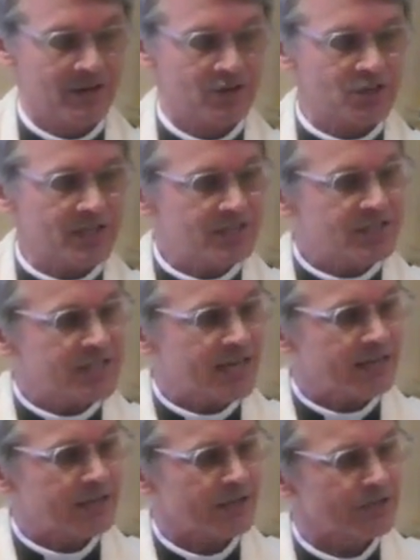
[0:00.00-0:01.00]
She needs to
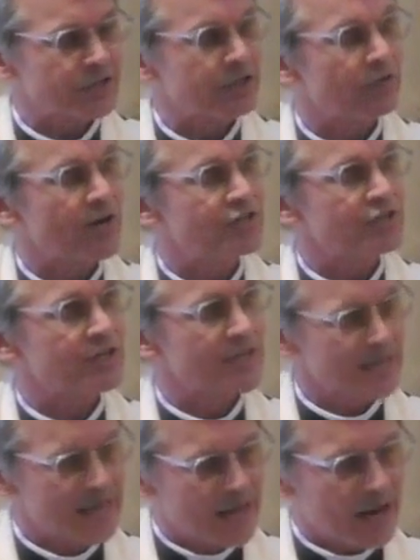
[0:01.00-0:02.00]
take into consideration
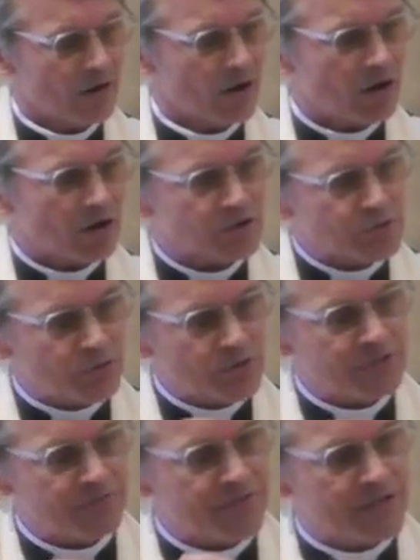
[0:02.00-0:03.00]
how all
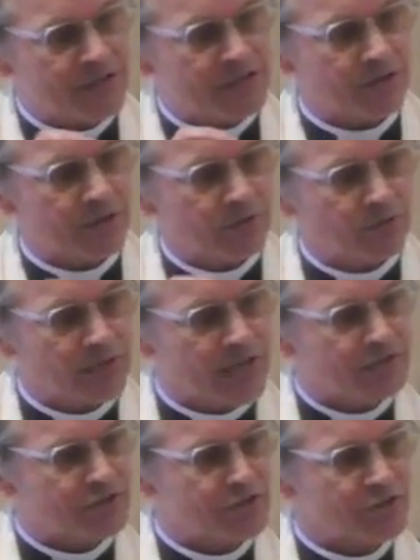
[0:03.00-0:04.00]
sorts of things are in
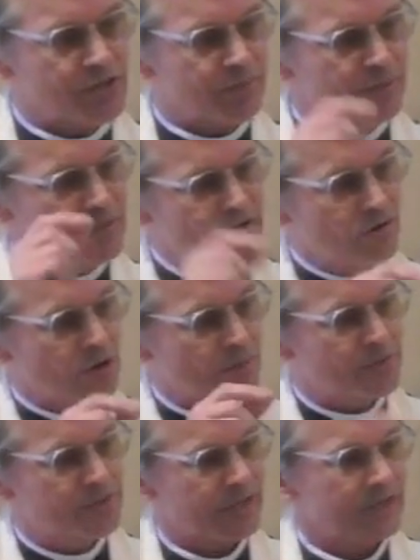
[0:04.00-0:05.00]
relationship in your
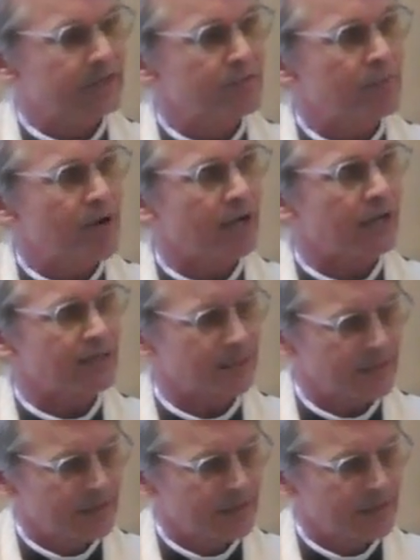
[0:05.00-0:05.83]
particular body